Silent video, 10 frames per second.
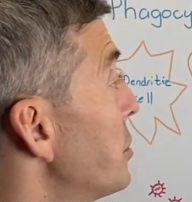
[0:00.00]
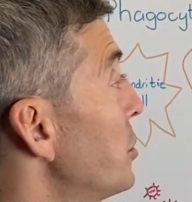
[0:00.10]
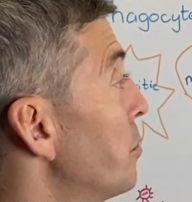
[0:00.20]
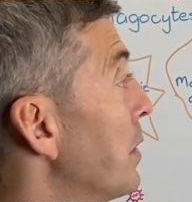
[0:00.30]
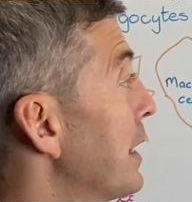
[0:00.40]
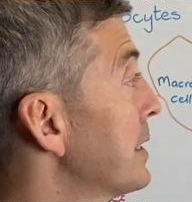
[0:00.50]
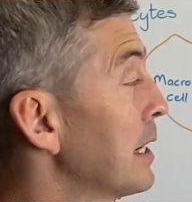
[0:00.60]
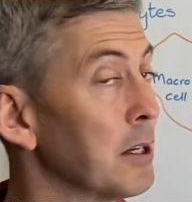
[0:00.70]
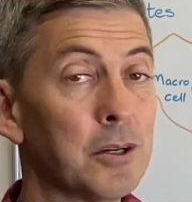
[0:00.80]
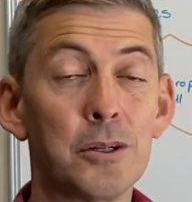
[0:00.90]
to you, but
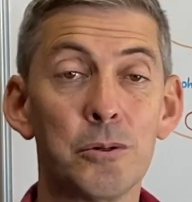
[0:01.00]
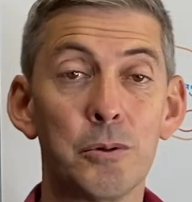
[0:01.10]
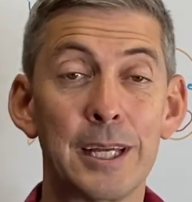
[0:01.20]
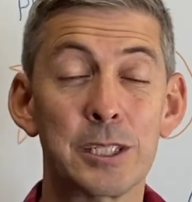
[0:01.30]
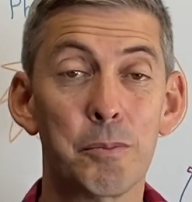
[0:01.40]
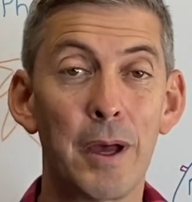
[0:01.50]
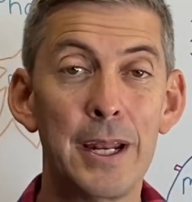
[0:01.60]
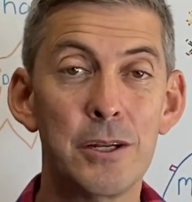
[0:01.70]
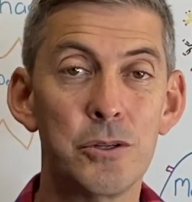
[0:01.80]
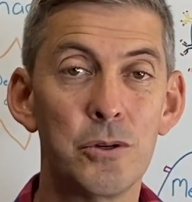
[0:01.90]
I'll explain
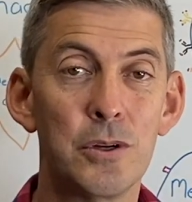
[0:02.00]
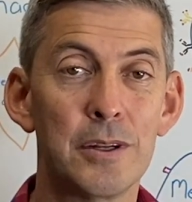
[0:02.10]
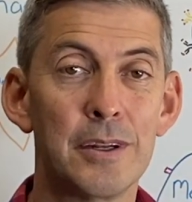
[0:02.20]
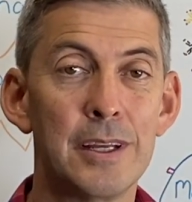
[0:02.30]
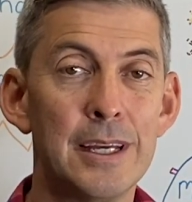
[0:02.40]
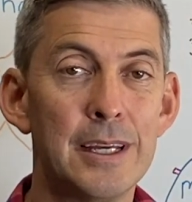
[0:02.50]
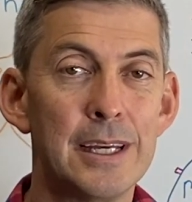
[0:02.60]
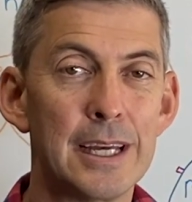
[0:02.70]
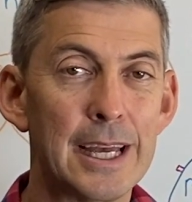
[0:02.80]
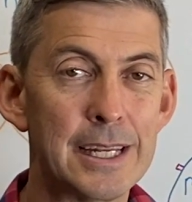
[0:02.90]
it to you
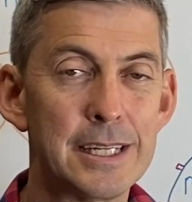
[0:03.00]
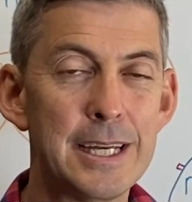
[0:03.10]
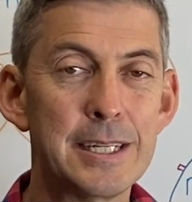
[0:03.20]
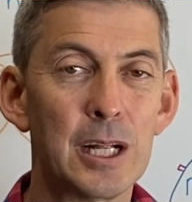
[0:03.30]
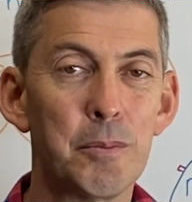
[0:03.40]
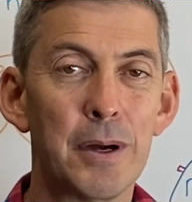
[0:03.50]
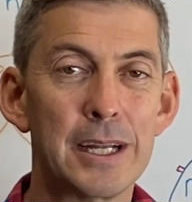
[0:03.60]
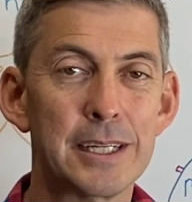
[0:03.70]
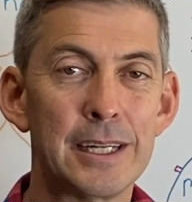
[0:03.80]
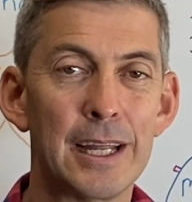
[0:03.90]
in detail,
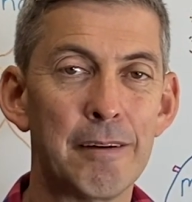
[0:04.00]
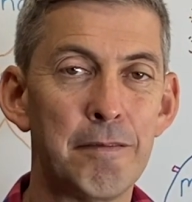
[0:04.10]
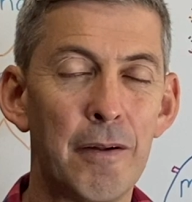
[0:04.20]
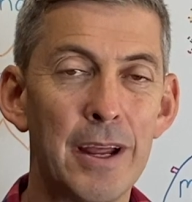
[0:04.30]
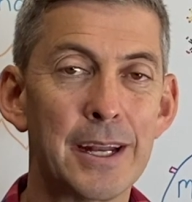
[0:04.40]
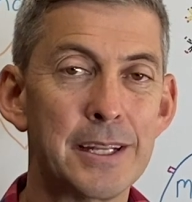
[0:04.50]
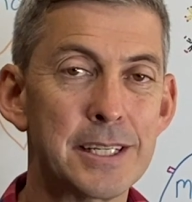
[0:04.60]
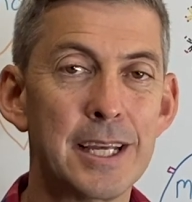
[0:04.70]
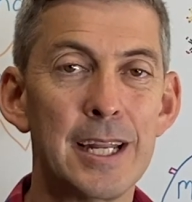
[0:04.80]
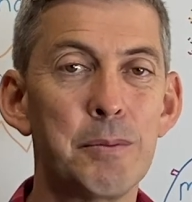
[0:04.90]
but in very
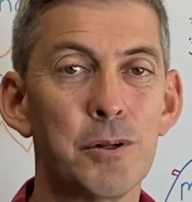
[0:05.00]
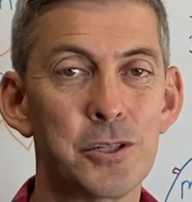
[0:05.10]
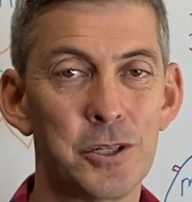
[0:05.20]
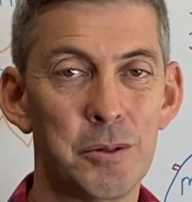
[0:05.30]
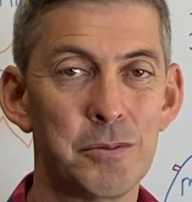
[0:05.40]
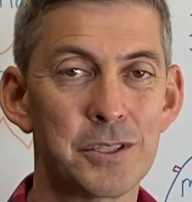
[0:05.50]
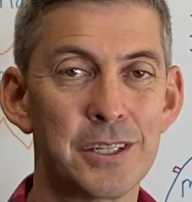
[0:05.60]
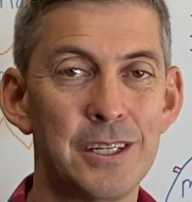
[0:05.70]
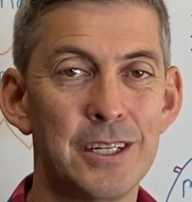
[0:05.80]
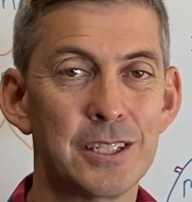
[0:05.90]
understandable terms,
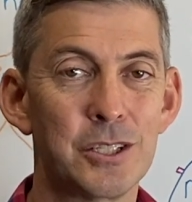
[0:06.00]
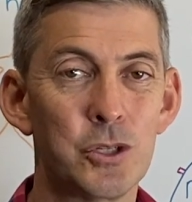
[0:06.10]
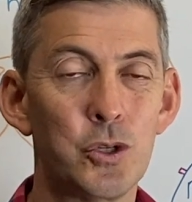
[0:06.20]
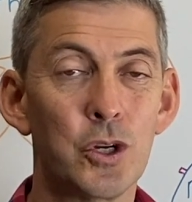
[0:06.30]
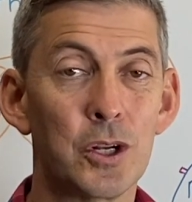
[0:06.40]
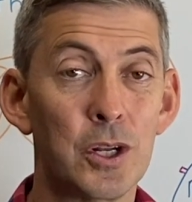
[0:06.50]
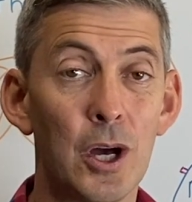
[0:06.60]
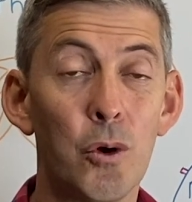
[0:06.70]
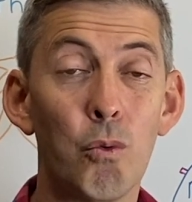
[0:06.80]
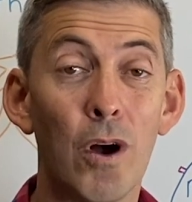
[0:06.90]
so that you can
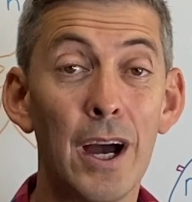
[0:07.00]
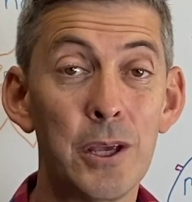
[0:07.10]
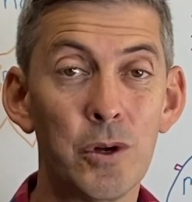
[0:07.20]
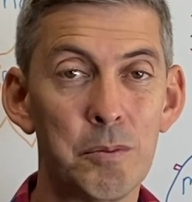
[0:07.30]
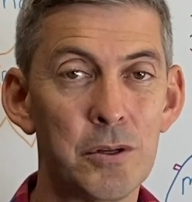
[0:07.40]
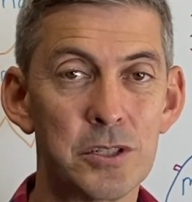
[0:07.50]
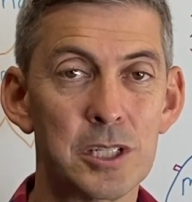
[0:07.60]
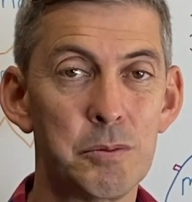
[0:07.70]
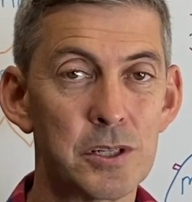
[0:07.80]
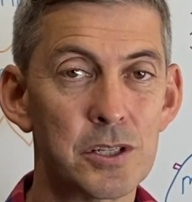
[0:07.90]
know why your immune
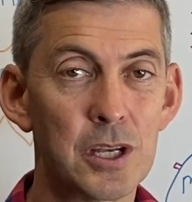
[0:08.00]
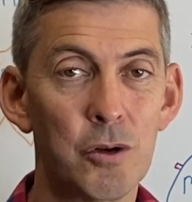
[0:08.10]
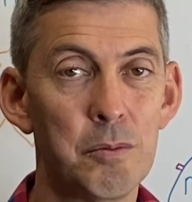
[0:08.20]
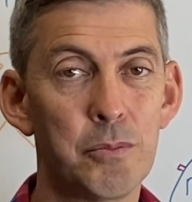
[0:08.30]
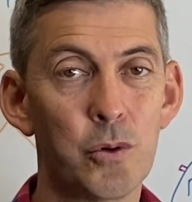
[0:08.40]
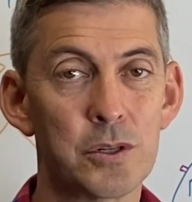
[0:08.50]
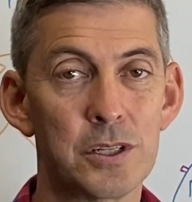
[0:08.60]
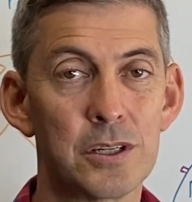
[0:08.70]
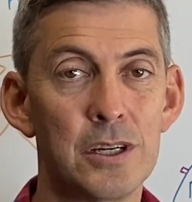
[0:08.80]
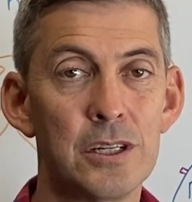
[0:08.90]
system is so
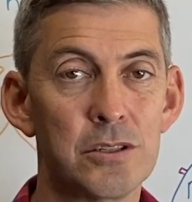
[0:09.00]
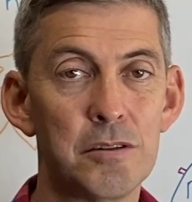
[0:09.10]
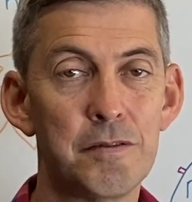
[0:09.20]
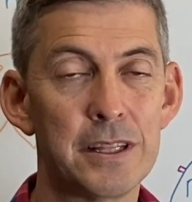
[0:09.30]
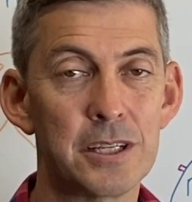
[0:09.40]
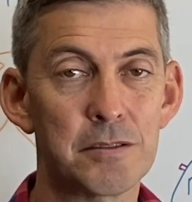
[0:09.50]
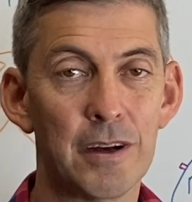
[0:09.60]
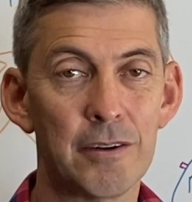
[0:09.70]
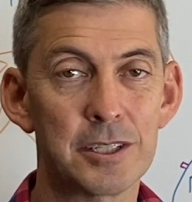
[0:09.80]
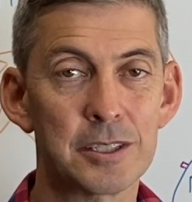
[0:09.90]
important to defeat this
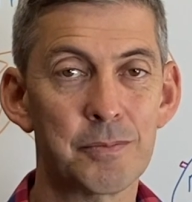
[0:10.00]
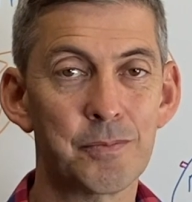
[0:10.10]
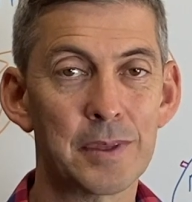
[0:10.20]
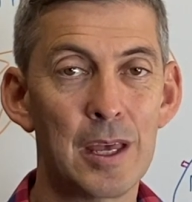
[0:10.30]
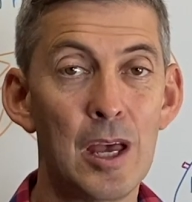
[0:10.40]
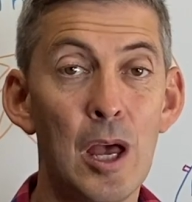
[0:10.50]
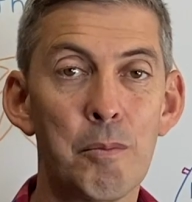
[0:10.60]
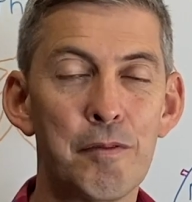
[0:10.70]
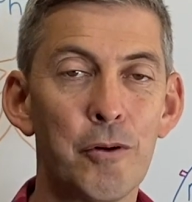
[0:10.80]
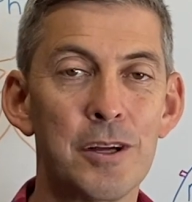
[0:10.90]
virus.
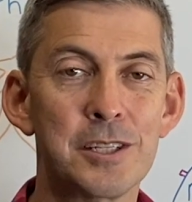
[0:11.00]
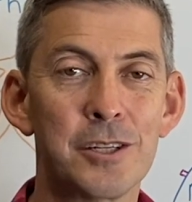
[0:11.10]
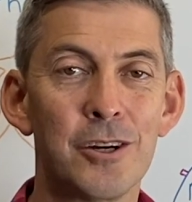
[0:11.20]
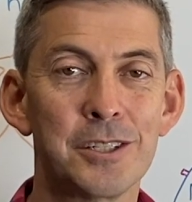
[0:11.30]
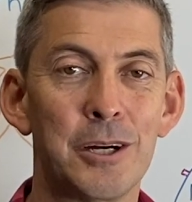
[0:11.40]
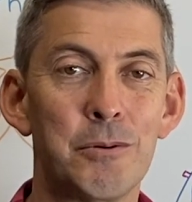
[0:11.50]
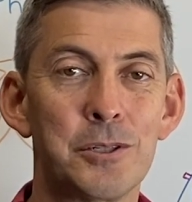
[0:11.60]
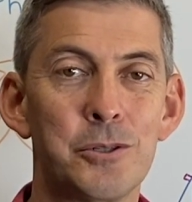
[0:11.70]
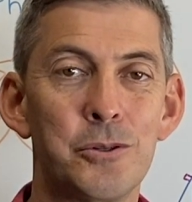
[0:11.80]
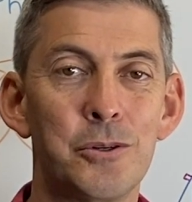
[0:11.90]
Before I start, I
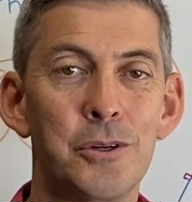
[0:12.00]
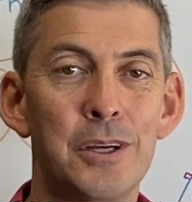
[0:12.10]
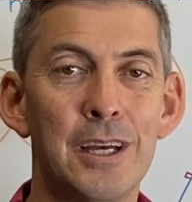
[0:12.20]
want to